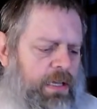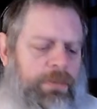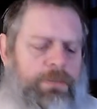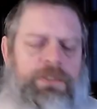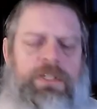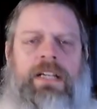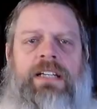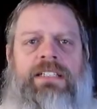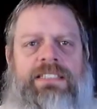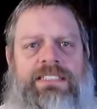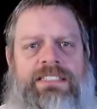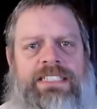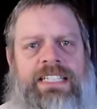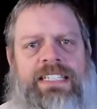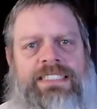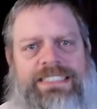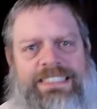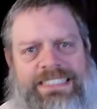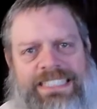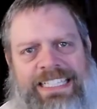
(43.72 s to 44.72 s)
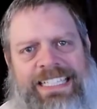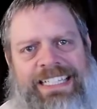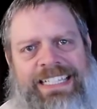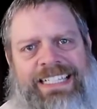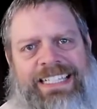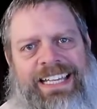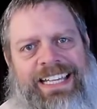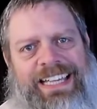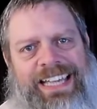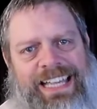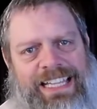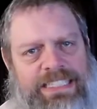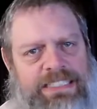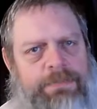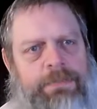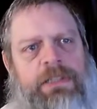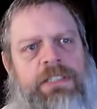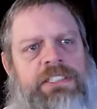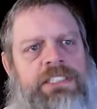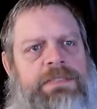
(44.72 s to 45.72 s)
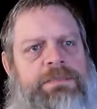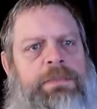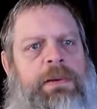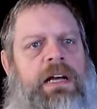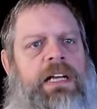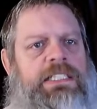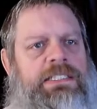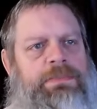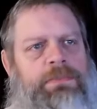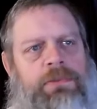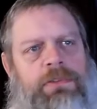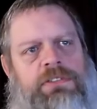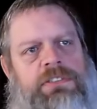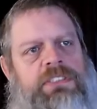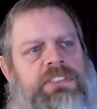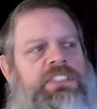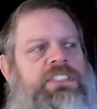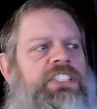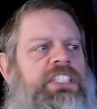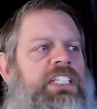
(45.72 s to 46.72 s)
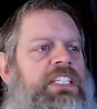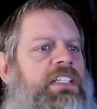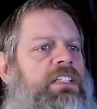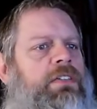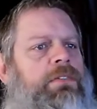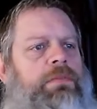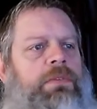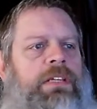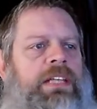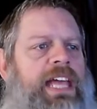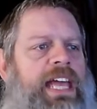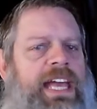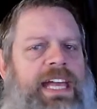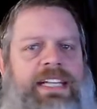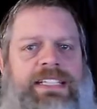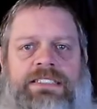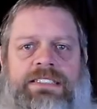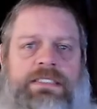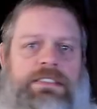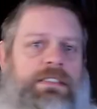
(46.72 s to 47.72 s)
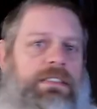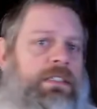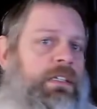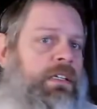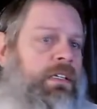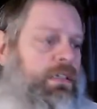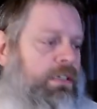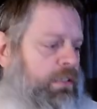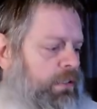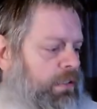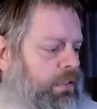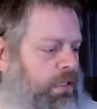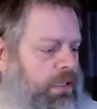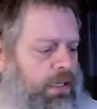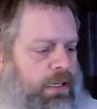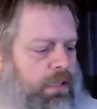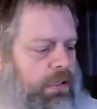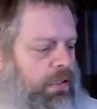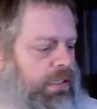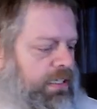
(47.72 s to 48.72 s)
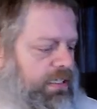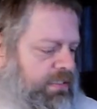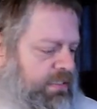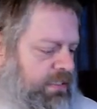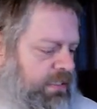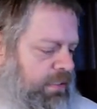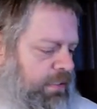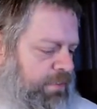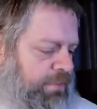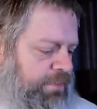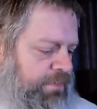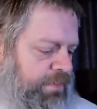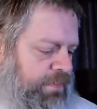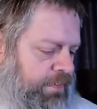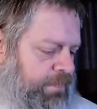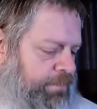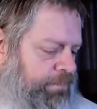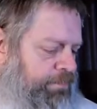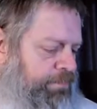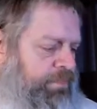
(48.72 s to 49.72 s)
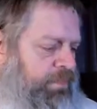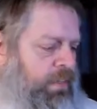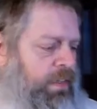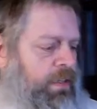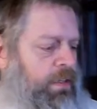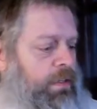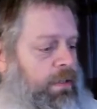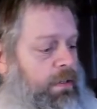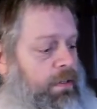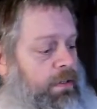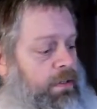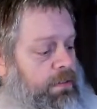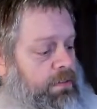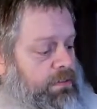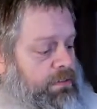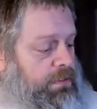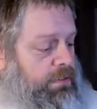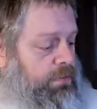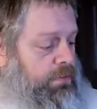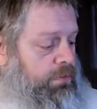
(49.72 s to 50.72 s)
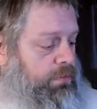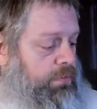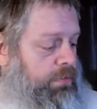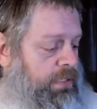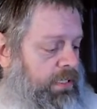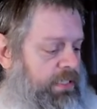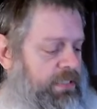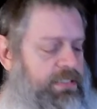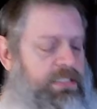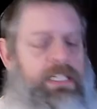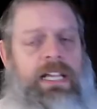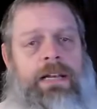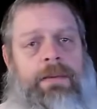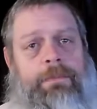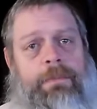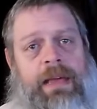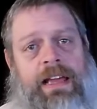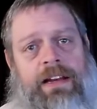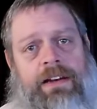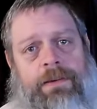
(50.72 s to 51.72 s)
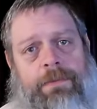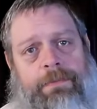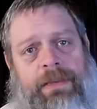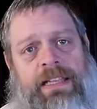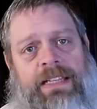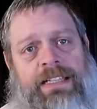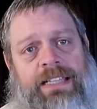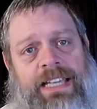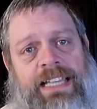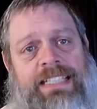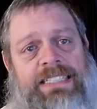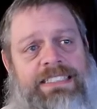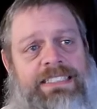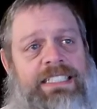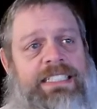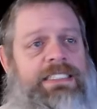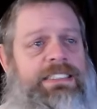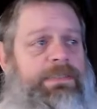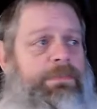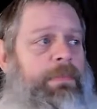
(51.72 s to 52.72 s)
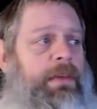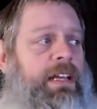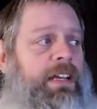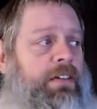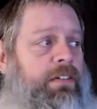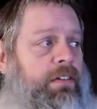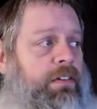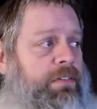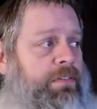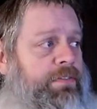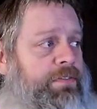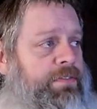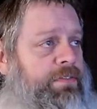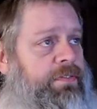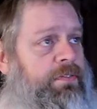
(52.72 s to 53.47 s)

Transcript: I'm trying to stay seated as much as possible and just chill and relax and all that stuff. So it's not a matter of being lazy. It's a matter of